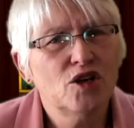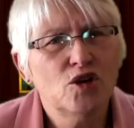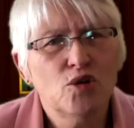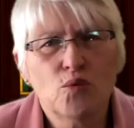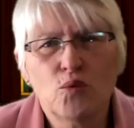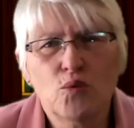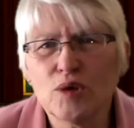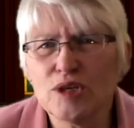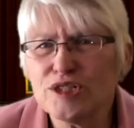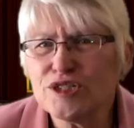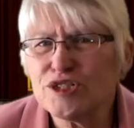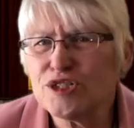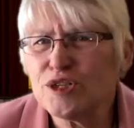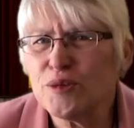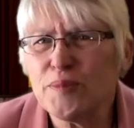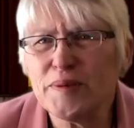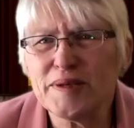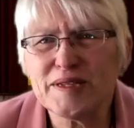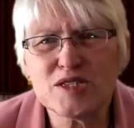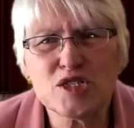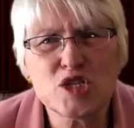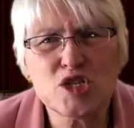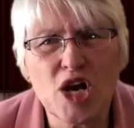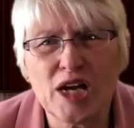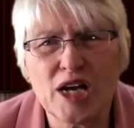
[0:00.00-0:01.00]
Worship
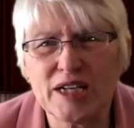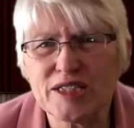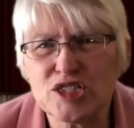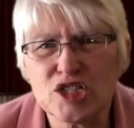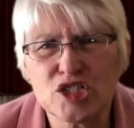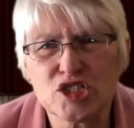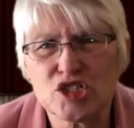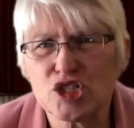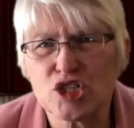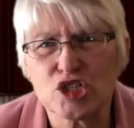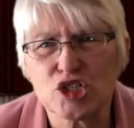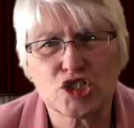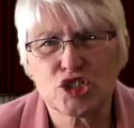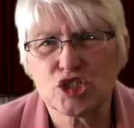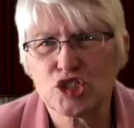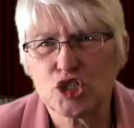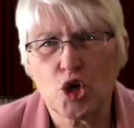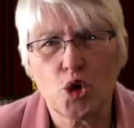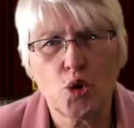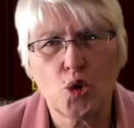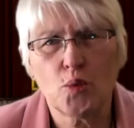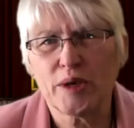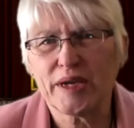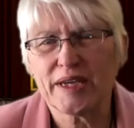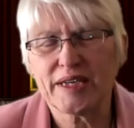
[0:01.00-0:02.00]
is not just a show
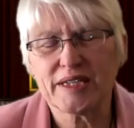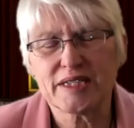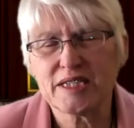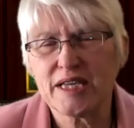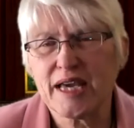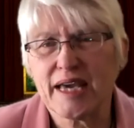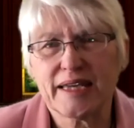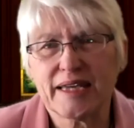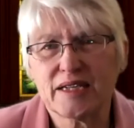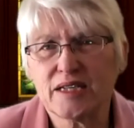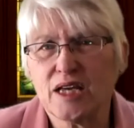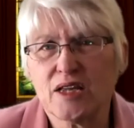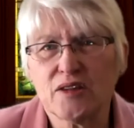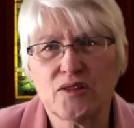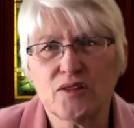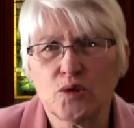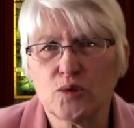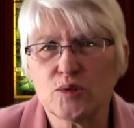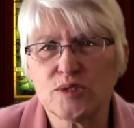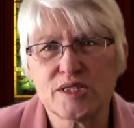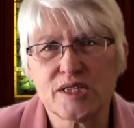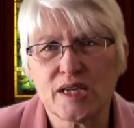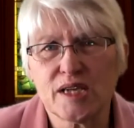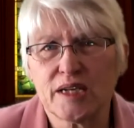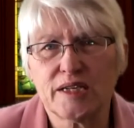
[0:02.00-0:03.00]
we attend on
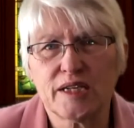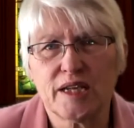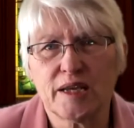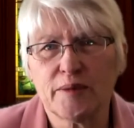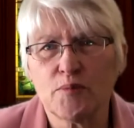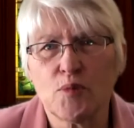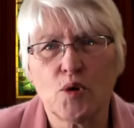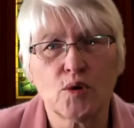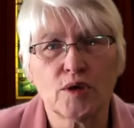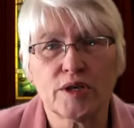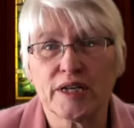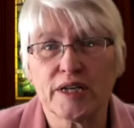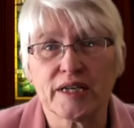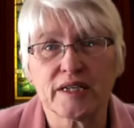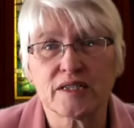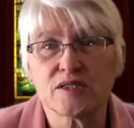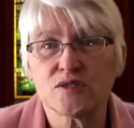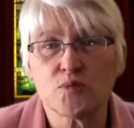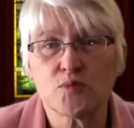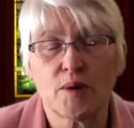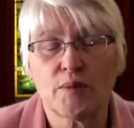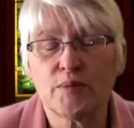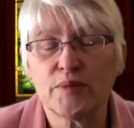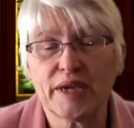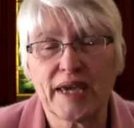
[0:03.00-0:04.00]
those Sunday mornings
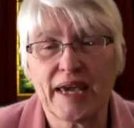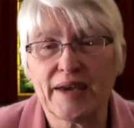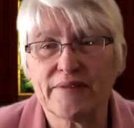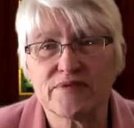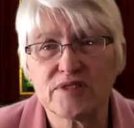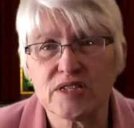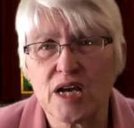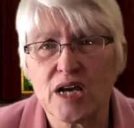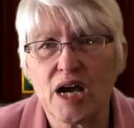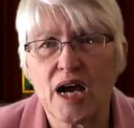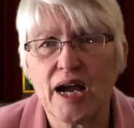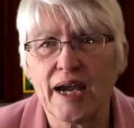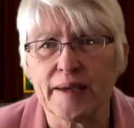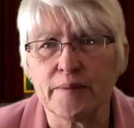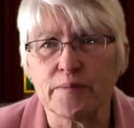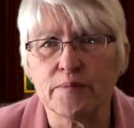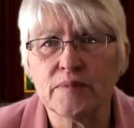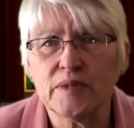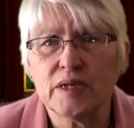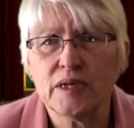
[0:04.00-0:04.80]
when we have time.